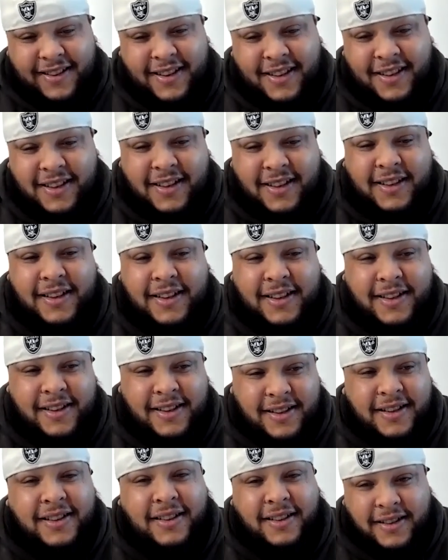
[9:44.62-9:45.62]

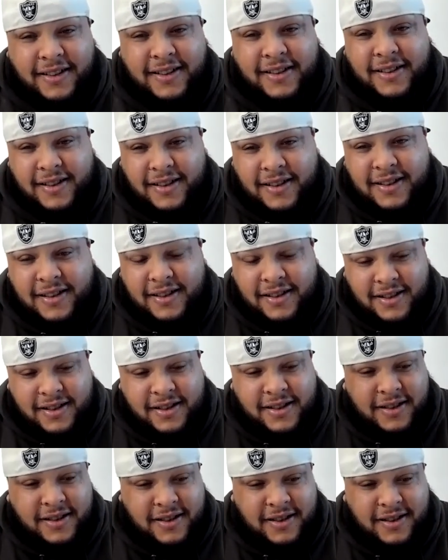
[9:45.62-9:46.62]

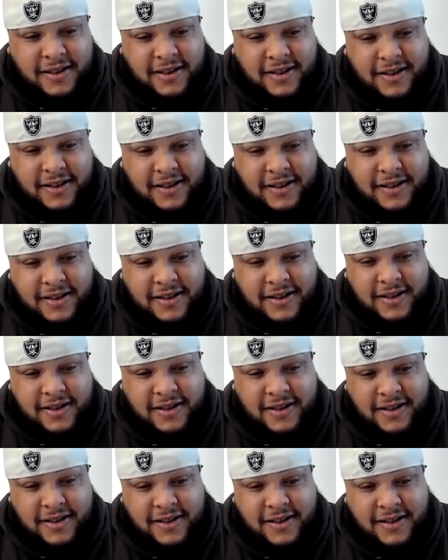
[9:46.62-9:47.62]

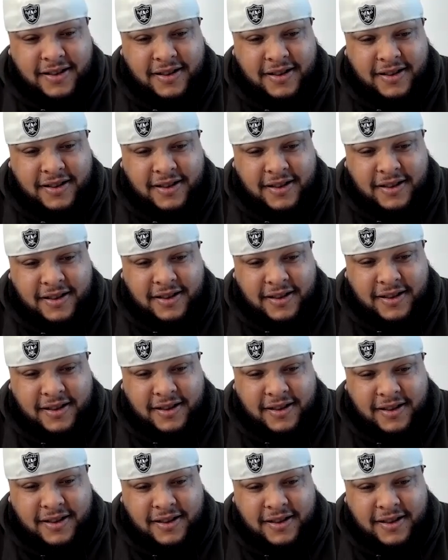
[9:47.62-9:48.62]

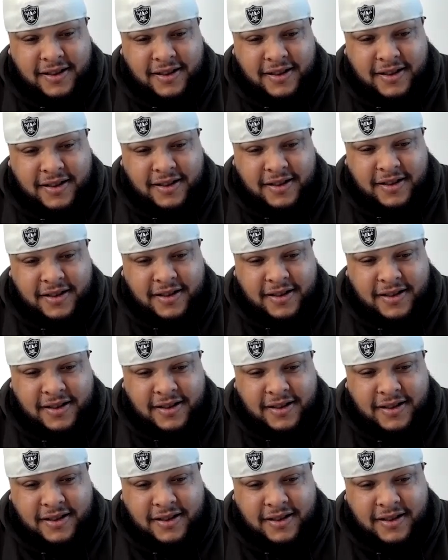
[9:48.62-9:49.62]

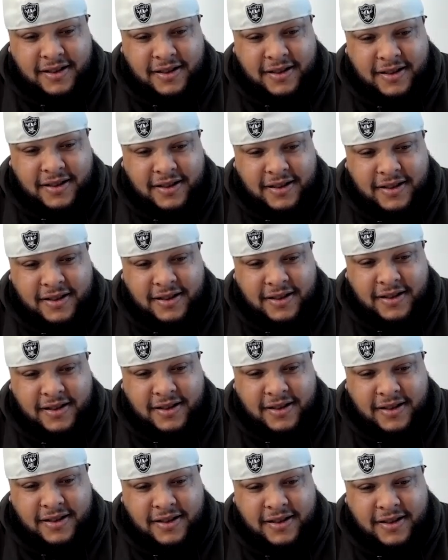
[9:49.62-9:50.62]

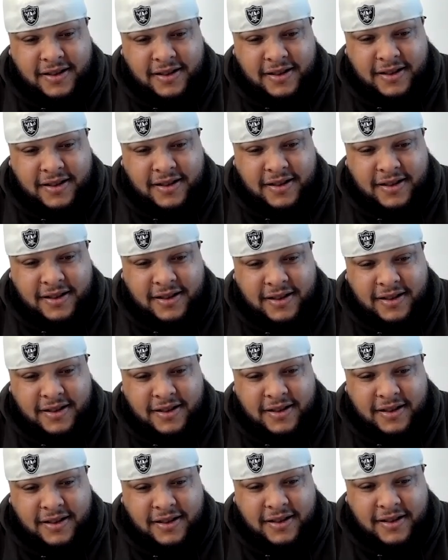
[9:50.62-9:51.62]

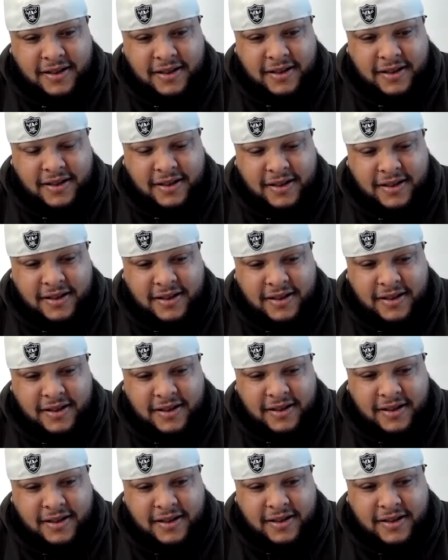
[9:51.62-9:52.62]

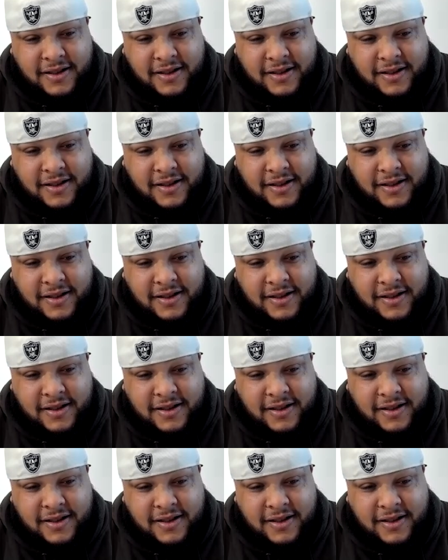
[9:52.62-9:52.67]
(not speaking)